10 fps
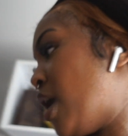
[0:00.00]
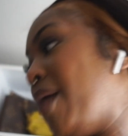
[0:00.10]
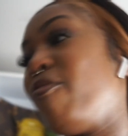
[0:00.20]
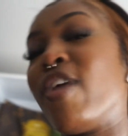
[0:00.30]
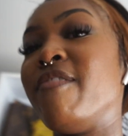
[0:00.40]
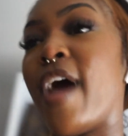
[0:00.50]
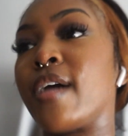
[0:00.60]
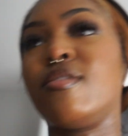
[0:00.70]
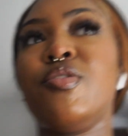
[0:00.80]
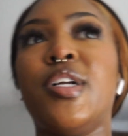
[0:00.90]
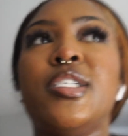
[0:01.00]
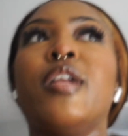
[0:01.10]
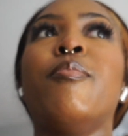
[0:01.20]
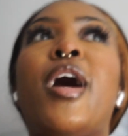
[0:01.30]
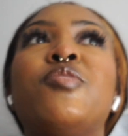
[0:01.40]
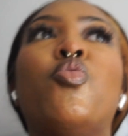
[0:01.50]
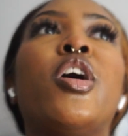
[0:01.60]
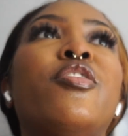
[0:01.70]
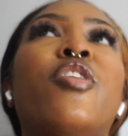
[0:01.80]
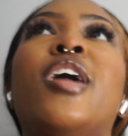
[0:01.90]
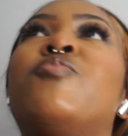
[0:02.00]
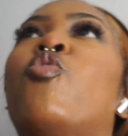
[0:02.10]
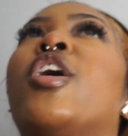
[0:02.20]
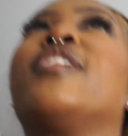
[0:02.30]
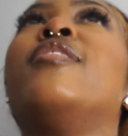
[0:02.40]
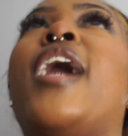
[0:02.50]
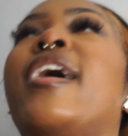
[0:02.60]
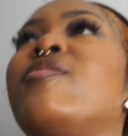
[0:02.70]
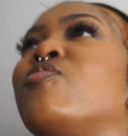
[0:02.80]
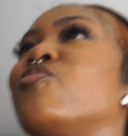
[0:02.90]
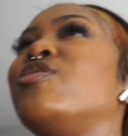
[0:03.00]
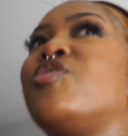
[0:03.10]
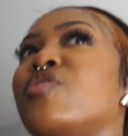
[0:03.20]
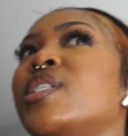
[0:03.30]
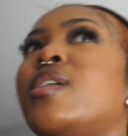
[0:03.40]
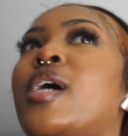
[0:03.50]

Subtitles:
I'm really vaxxed, you know what I'm saying? I was walking like through the streets.